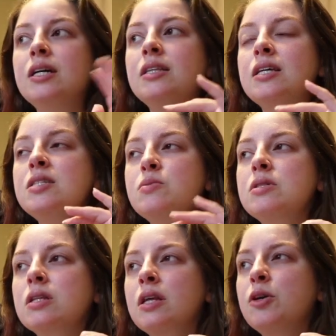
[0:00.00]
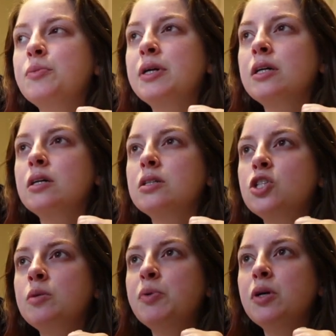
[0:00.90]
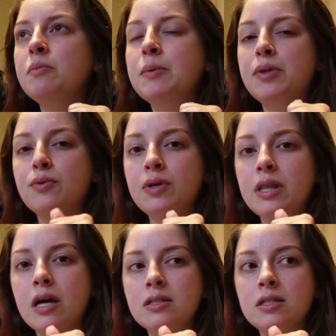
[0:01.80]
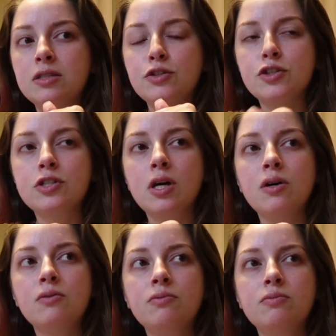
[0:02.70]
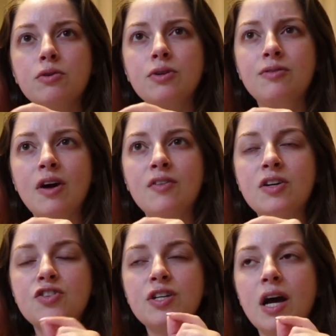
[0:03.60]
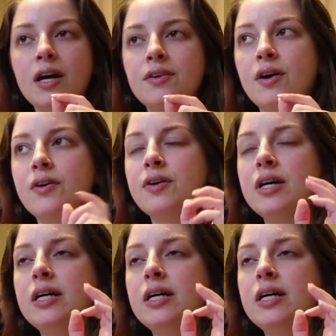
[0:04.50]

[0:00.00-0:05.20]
This was a little bit cheaper, maybe 3,000 or so, 3,500, I don't know.